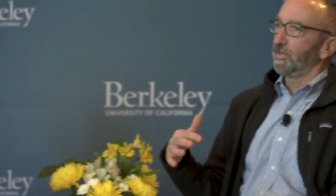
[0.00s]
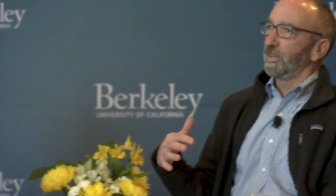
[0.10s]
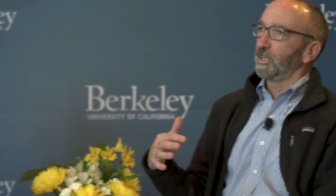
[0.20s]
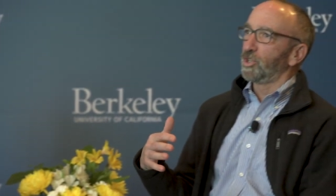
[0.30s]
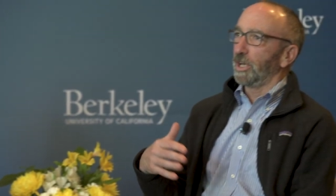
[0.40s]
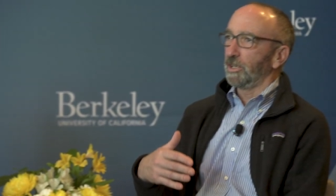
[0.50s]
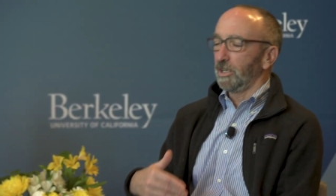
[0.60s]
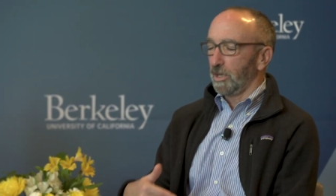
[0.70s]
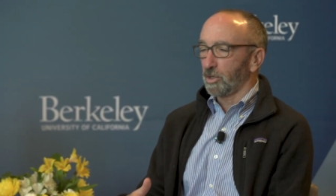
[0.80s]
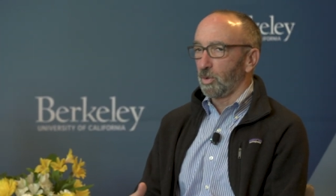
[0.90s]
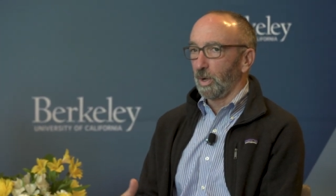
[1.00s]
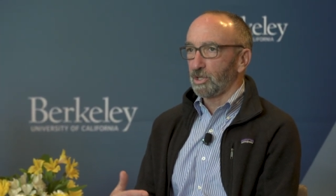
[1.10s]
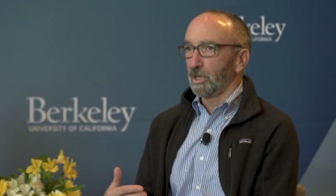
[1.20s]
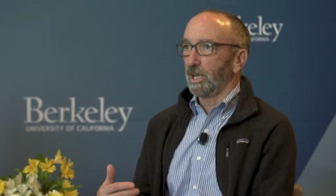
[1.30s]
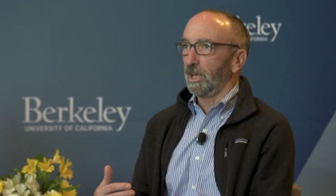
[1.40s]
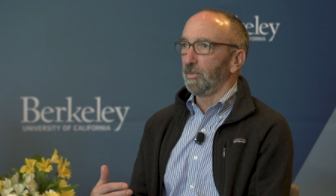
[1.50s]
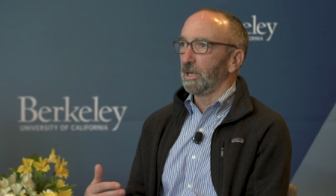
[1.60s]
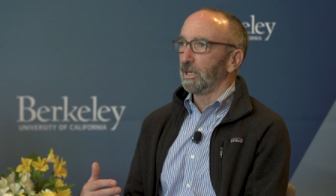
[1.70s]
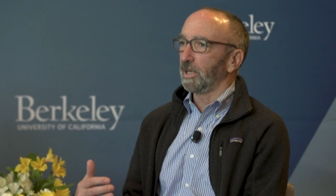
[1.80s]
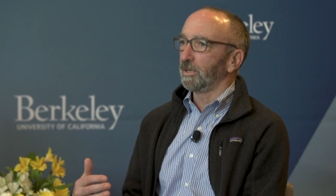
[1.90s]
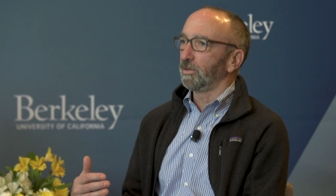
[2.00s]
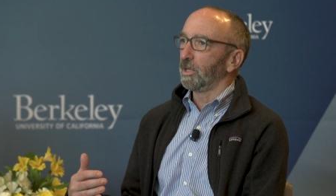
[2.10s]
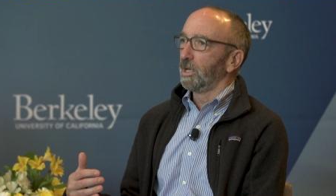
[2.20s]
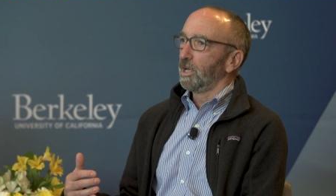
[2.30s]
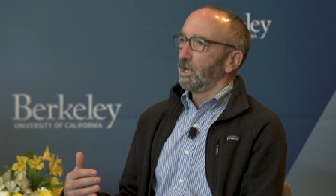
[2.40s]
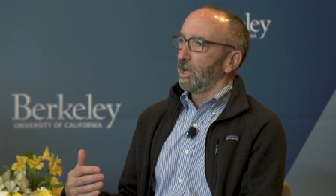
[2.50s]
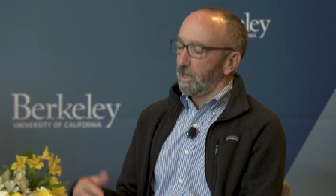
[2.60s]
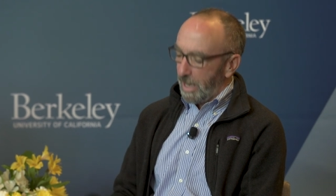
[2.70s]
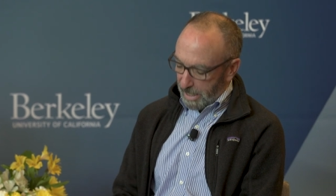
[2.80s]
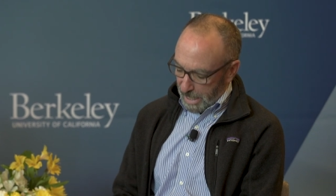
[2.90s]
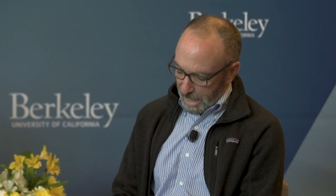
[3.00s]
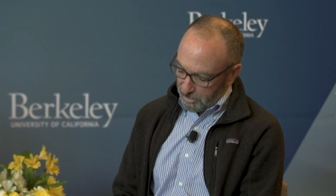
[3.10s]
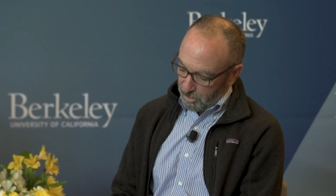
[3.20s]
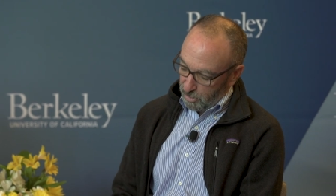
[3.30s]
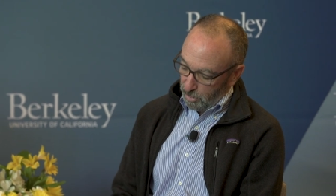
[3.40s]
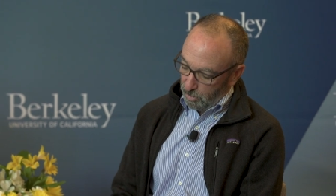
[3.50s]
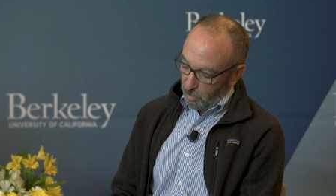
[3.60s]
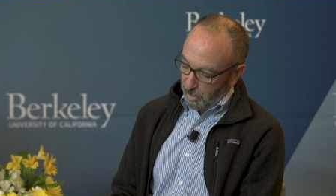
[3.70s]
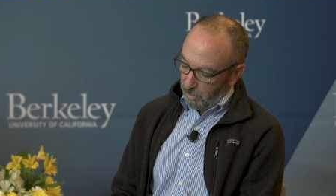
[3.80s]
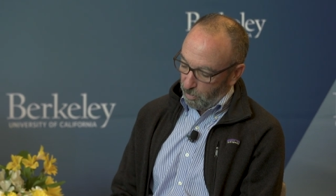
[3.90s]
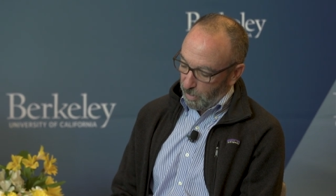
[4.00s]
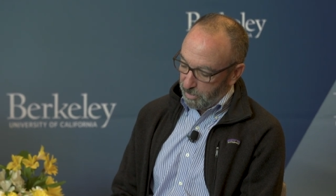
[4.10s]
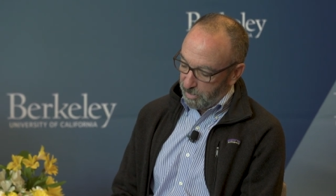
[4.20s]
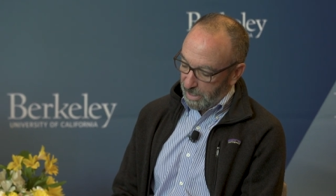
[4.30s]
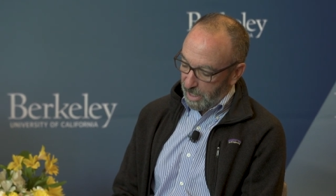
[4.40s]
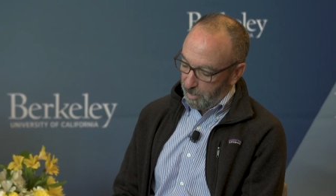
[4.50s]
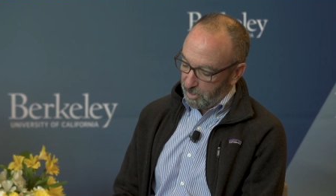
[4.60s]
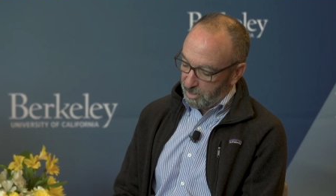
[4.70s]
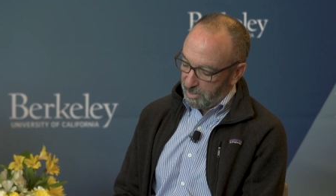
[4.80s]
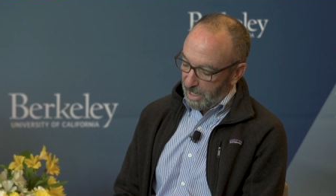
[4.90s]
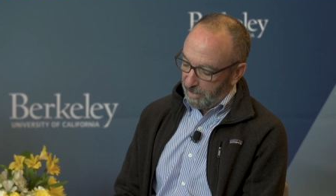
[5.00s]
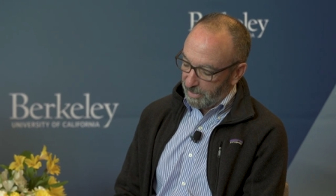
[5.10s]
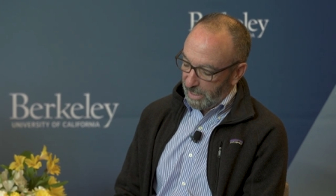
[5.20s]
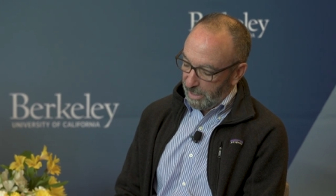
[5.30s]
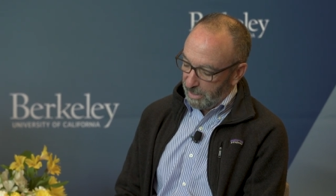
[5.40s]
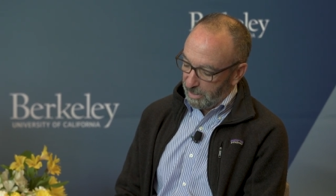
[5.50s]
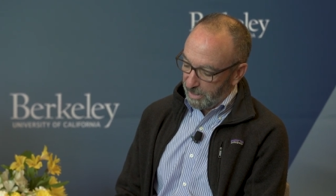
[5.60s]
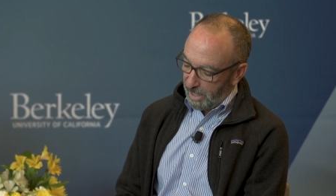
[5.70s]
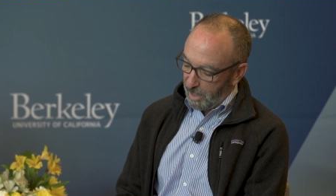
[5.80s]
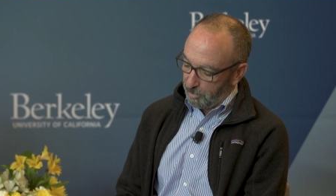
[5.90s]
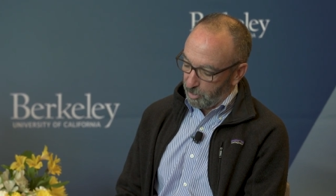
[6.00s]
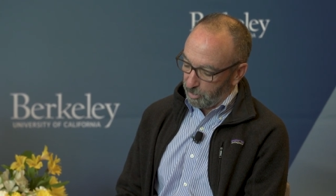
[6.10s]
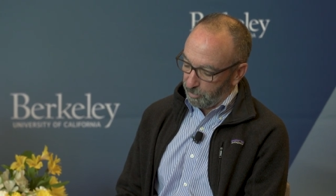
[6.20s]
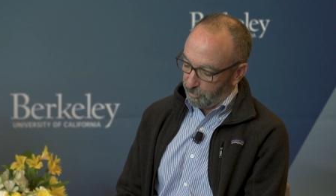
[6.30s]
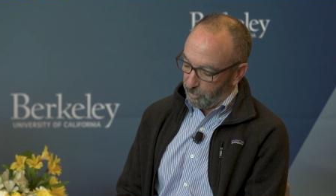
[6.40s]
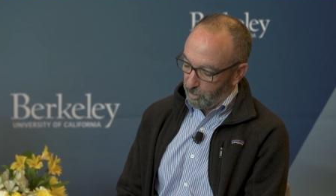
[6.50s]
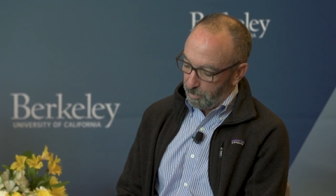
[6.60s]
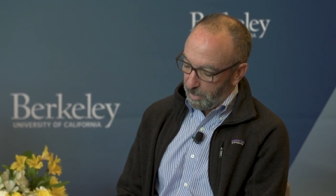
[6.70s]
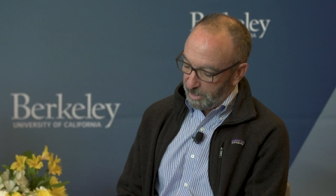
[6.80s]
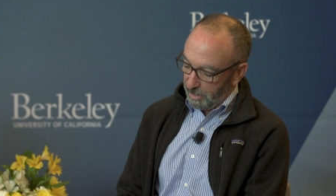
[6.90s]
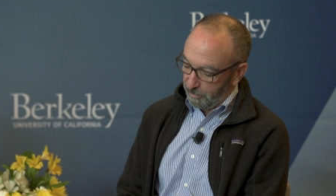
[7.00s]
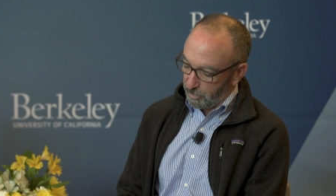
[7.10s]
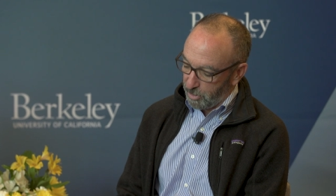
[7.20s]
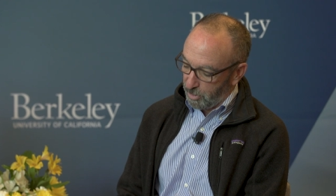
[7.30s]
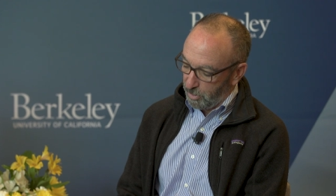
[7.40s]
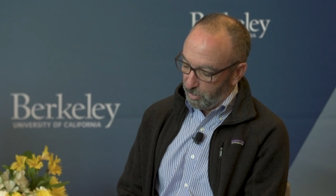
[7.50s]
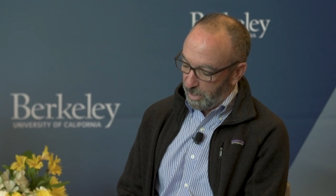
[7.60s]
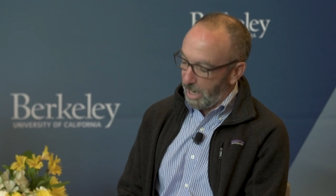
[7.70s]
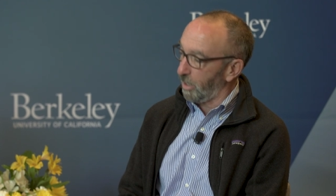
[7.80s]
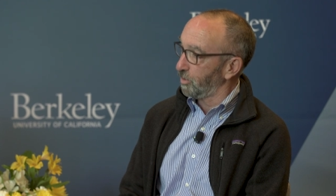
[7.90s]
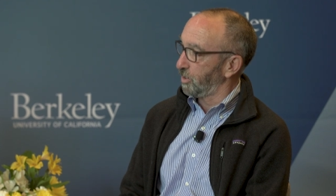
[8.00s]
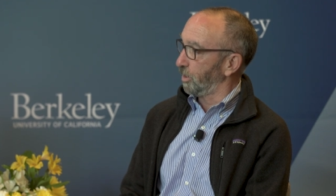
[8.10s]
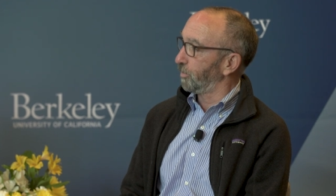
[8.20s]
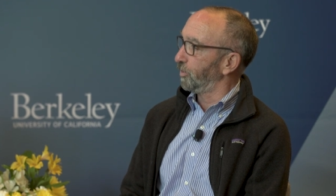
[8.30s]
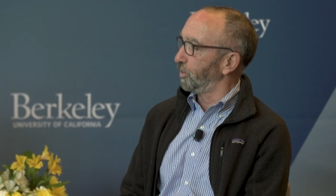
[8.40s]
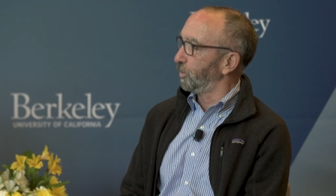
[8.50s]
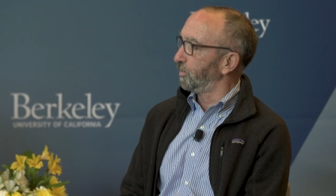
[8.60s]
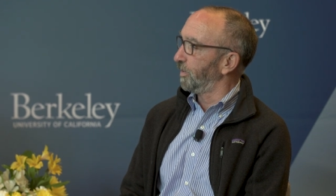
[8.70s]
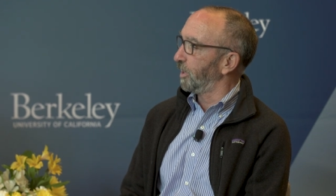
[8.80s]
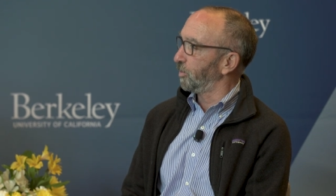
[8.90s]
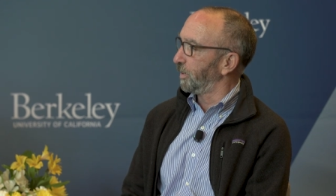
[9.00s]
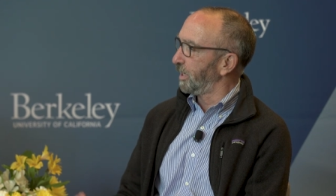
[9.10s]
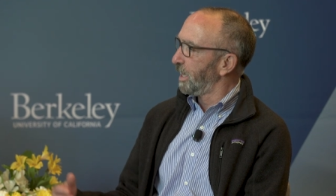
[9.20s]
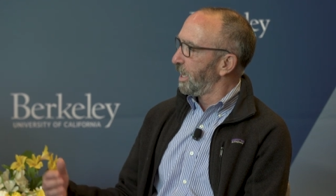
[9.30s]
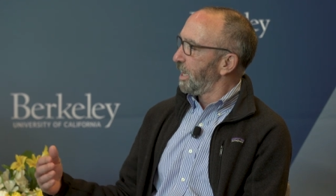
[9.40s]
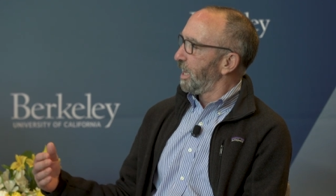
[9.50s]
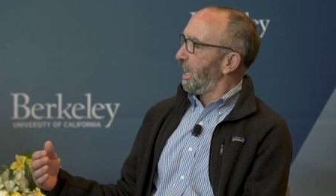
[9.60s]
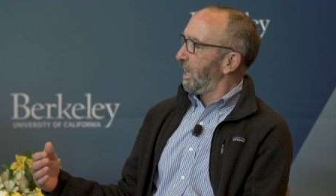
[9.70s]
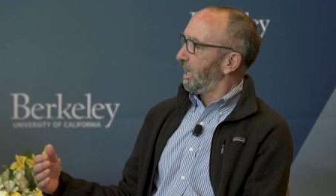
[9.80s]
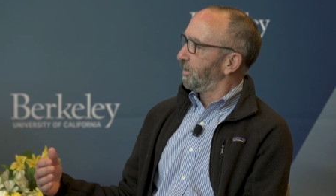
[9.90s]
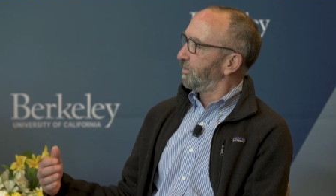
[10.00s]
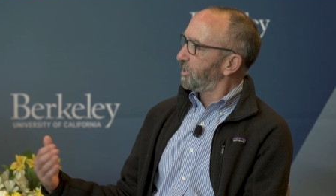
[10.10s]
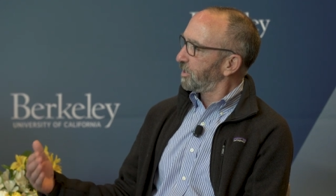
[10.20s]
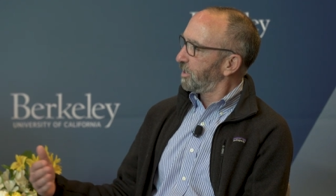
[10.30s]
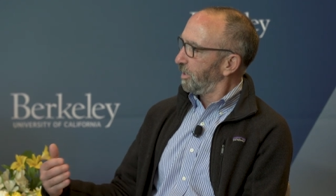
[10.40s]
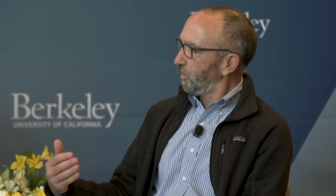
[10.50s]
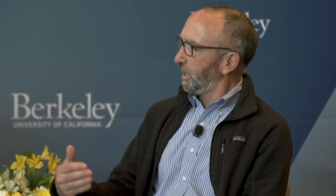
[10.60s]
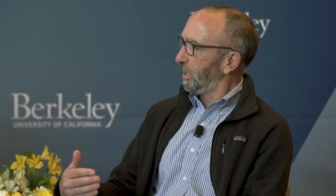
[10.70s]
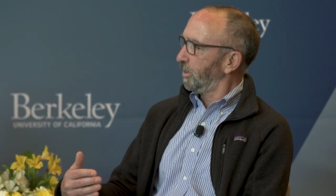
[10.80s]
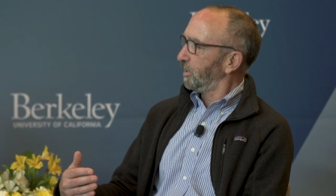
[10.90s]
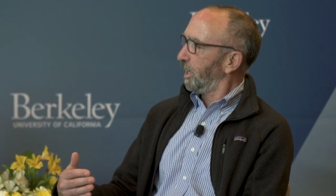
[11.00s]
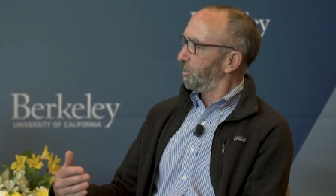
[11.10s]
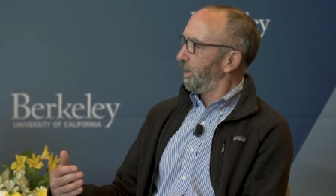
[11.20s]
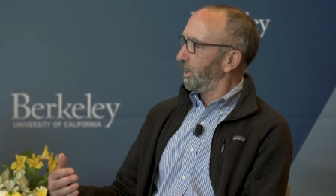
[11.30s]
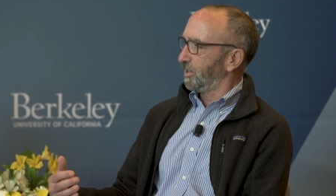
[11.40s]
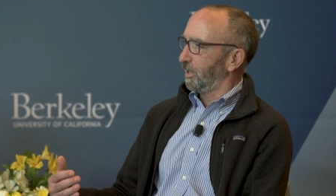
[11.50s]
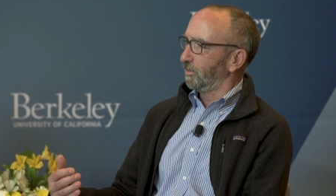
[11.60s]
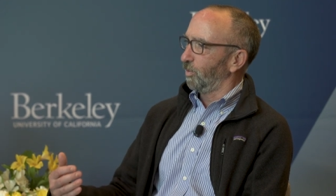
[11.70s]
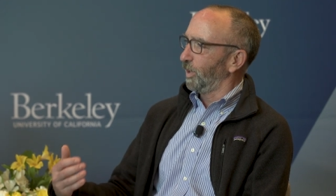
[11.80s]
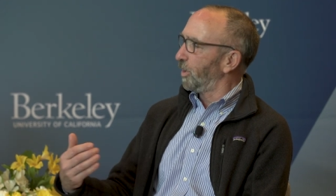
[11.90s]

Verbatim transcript: of the agenda, another question came in, and, and, that has to do with whether the campus is advocating in the capital for money for student housing or for new development. And this is something we hear a lot about that we